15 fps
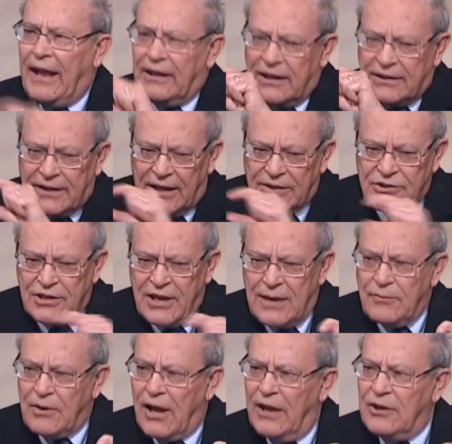and get that
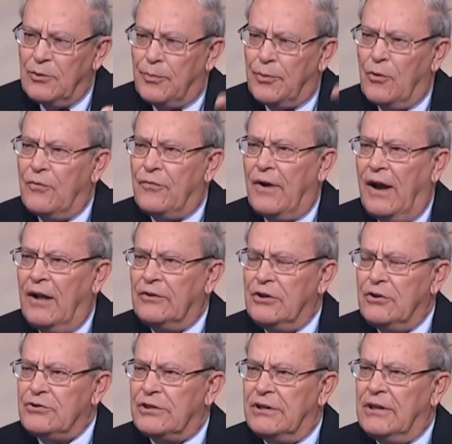same kind of profile
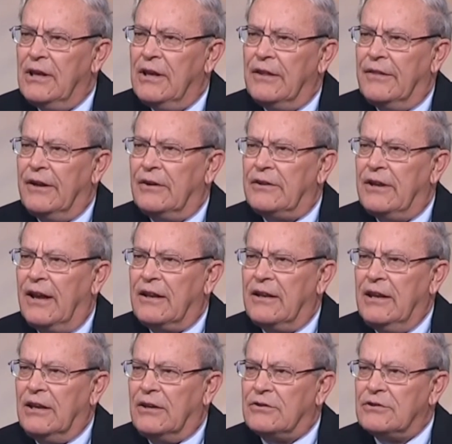yeah. using their
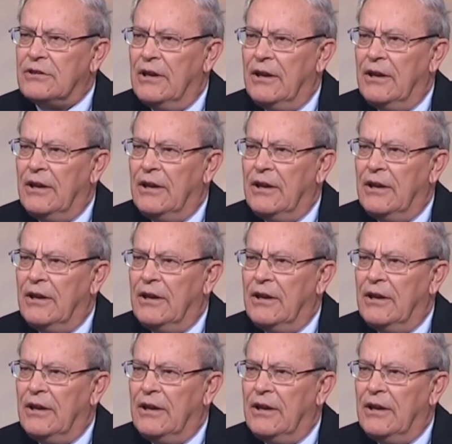techniques.